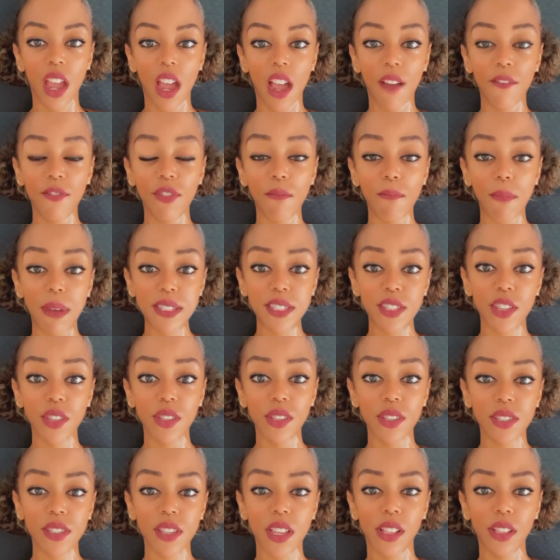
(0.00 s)
of the
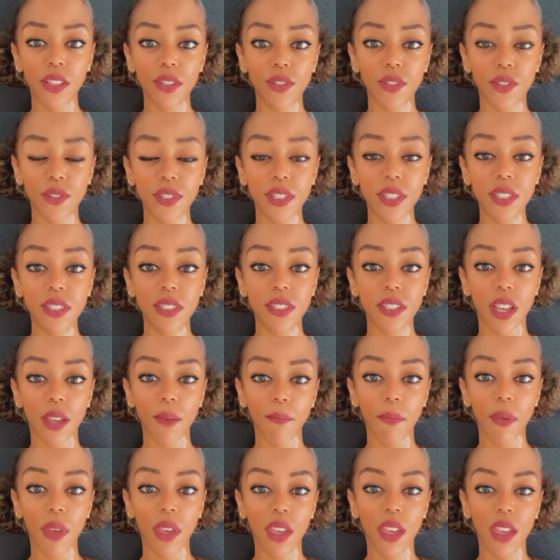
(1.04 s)
musculoskeletal
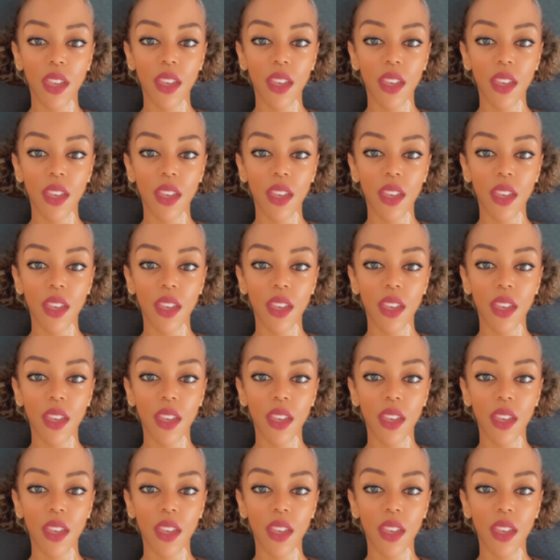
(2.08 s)
system,